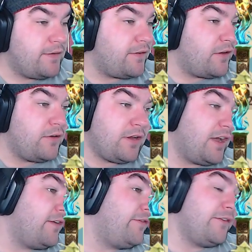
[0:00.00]

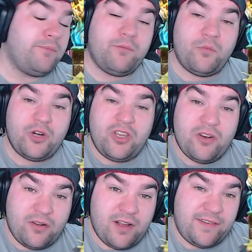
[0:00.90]
So if you want to
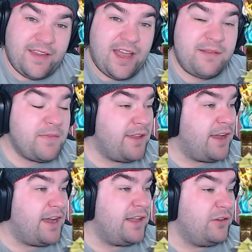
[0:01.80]
utilize that,
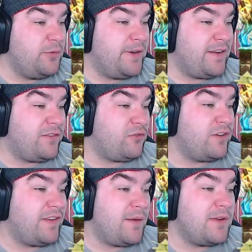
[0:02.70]
a little bit extra
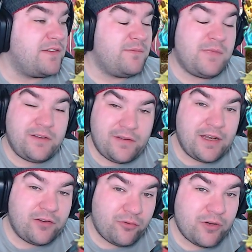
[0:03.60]
crit damage means you
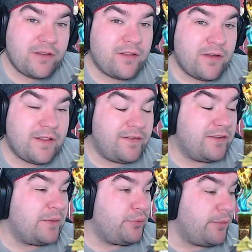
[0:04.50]
need to crit though. That's the
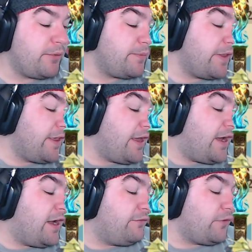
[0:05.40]
only problem.
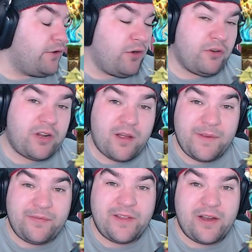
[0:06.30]
I've thrown an
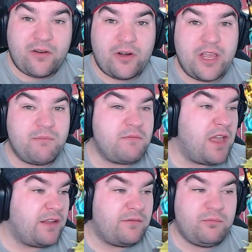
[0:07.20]
Origami Flower on him.
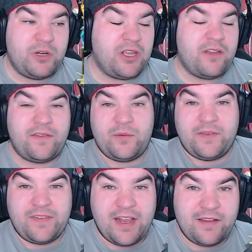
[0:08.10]
When he goes into a
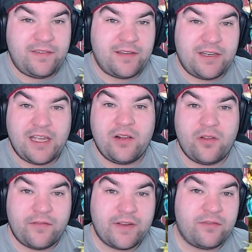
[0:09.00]
stance, he's going to gain a
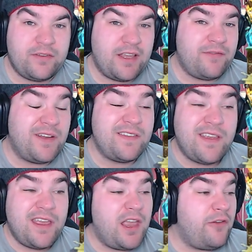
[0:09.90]
lot of extra defense.
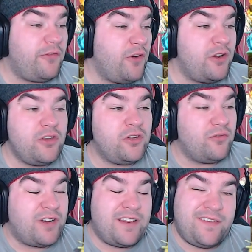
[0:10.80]
If not, you
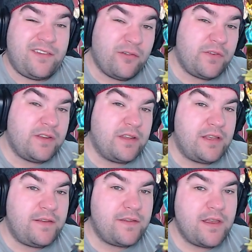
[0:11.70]
could run a Silver
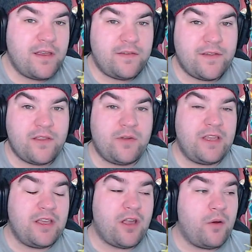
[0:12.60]
Lilies so that
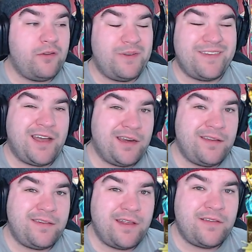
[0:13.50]
he can go into his
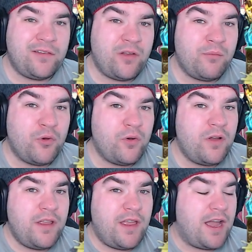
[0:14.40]
hardened stance a lot more.
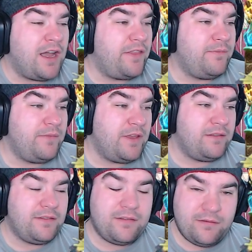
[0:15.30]

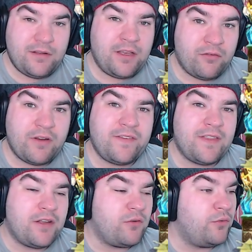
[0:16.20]
Increasing
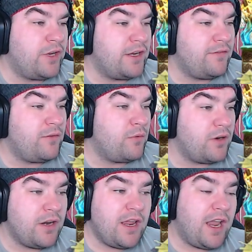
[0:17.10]
that cooldown if you
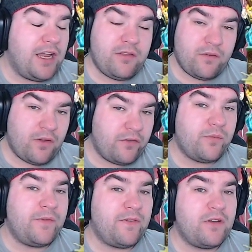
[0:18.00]
want. Either of those
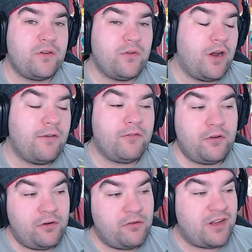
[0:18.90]
will be very good. I've
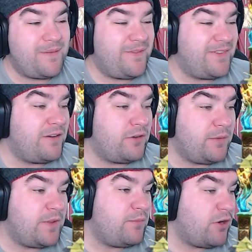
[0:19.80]
got an Origami Flower on
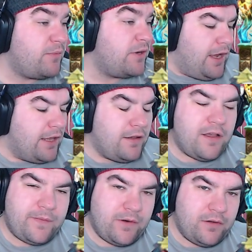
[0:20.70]
him at the moment. And
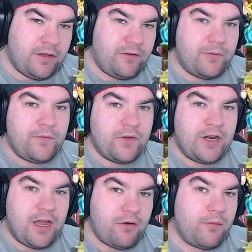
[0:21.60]
last but not least, we've got
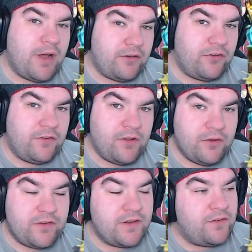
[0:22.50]
our Marshu
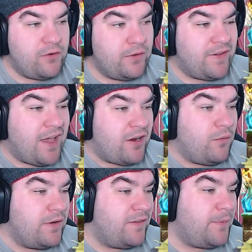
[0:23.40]
Soldier. 2 attack,
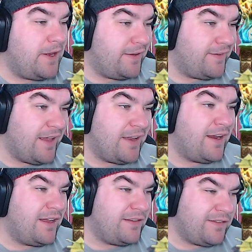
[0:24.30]
1 speed set.
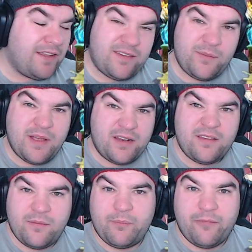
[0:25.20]
Just gets him out
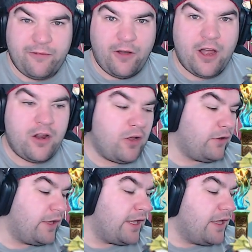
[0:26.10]
in the fight early.